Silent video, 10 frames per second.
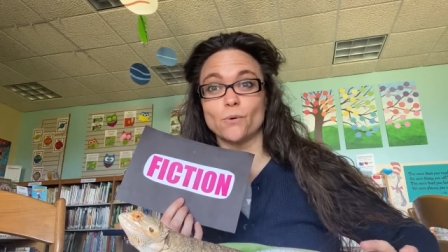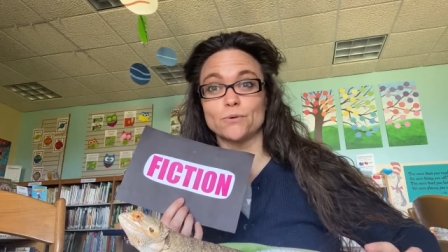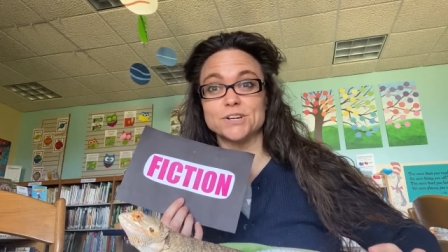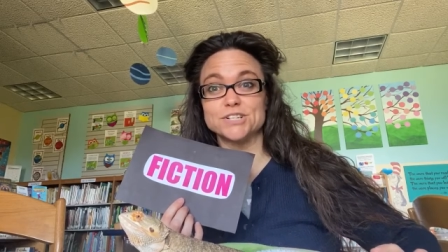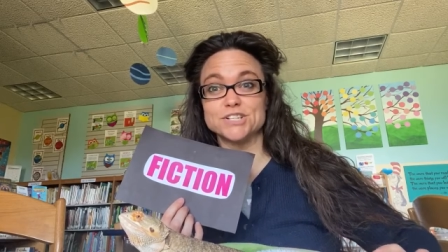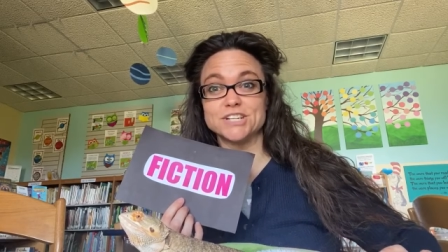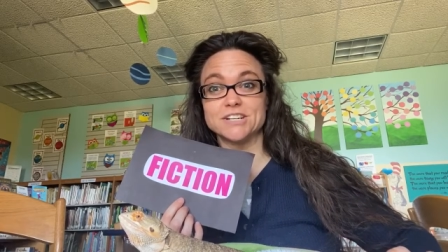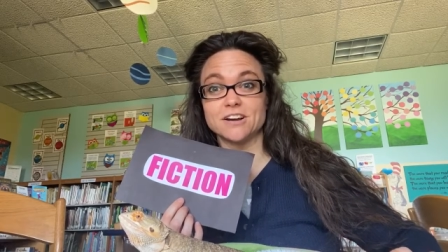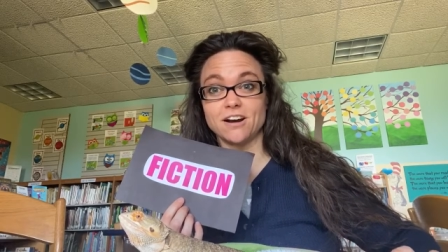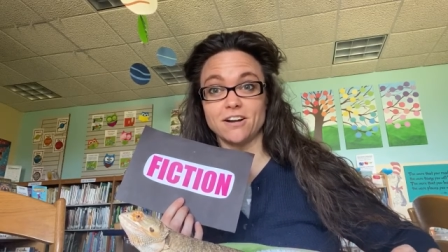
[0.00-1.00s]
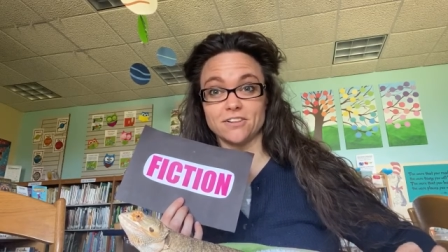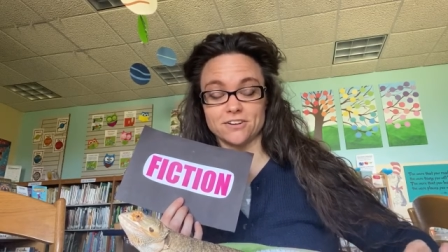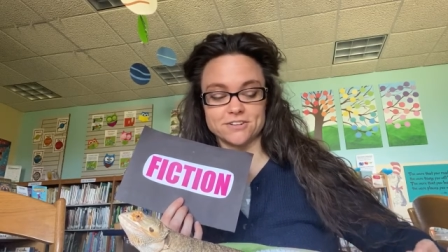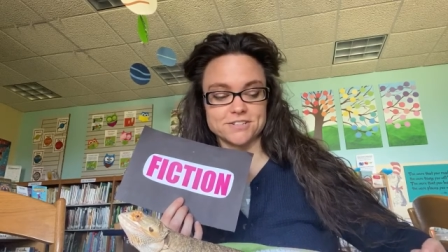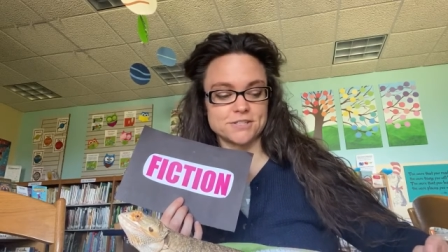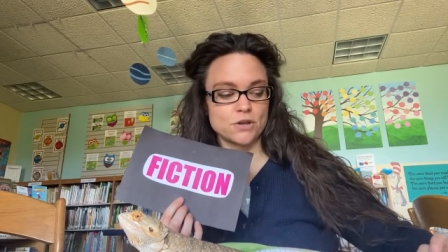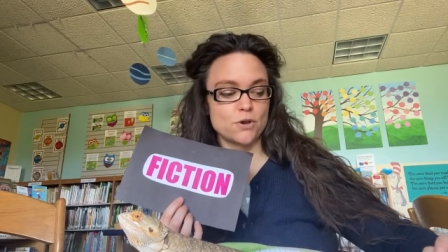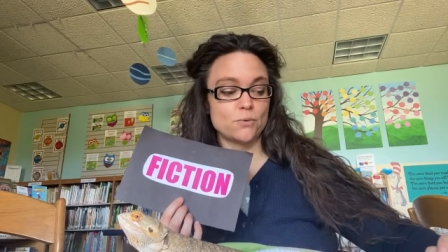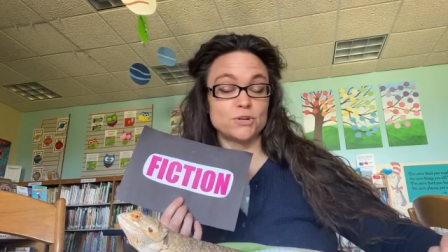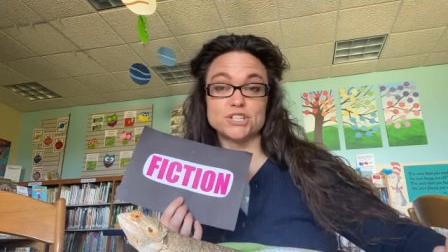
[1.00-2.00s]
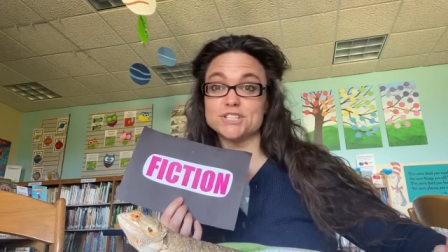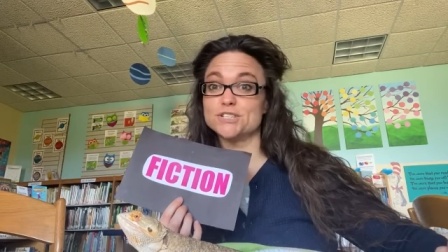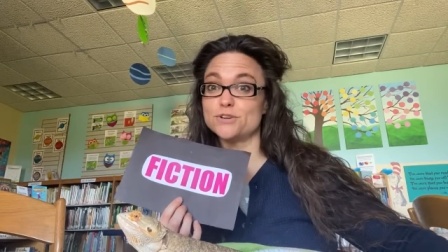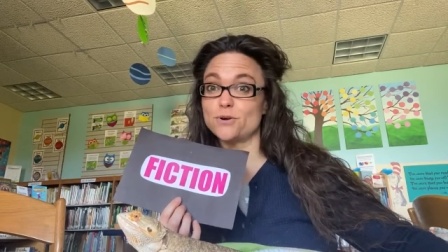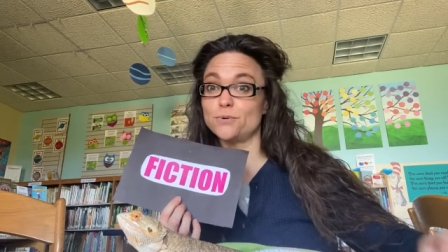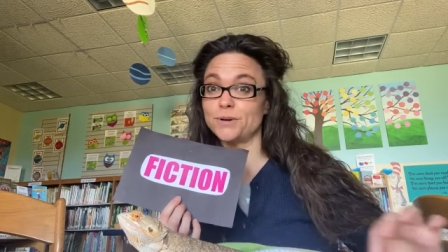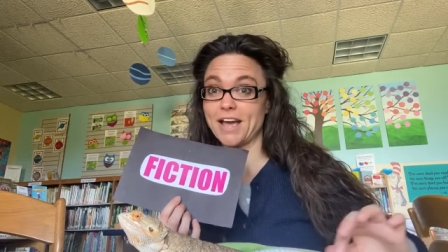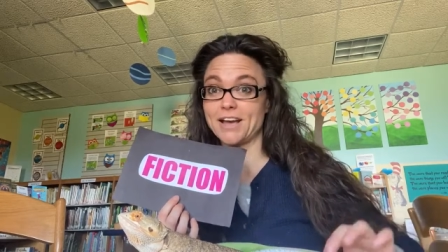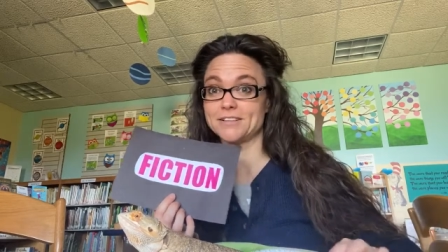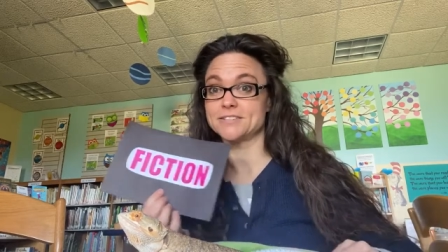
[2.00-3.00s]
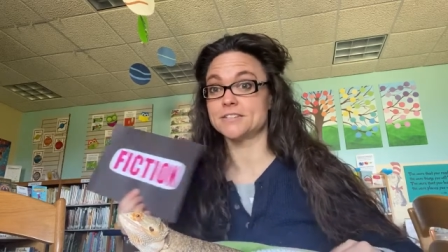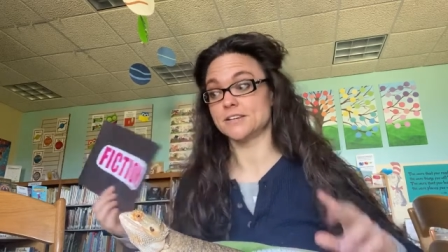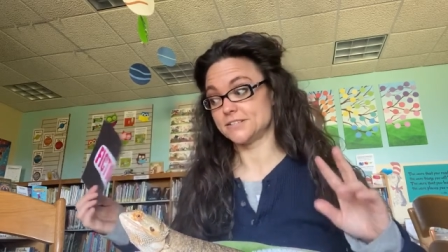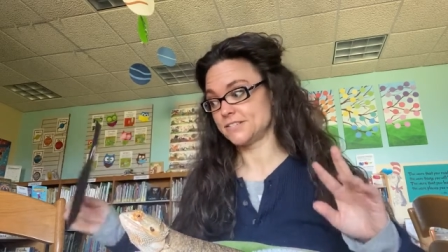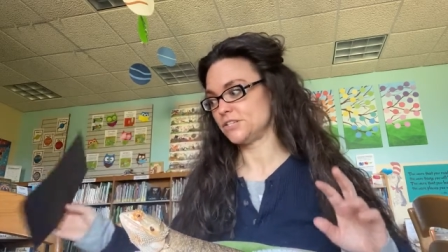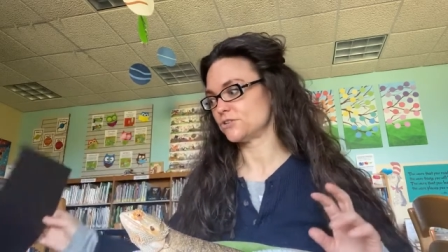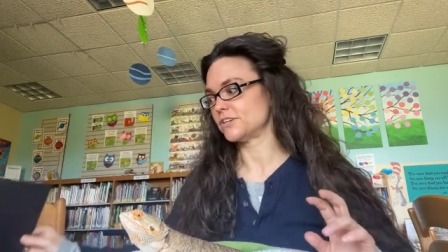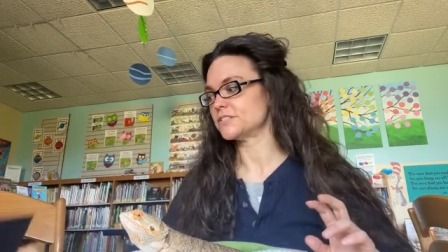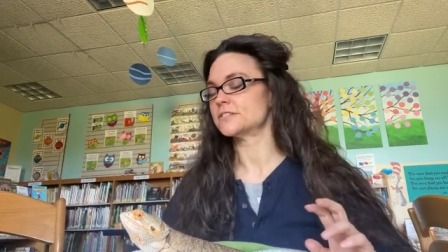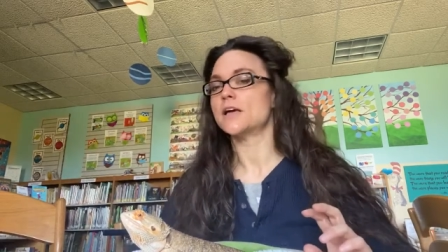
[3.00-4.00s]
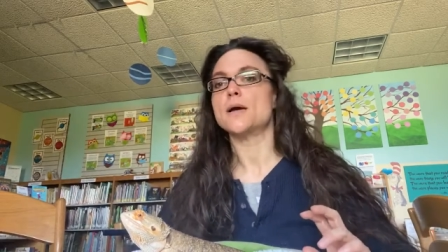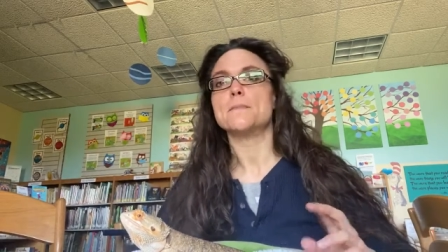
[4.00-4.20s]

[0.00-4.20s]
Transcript: orangey colors, which is known as a citrus,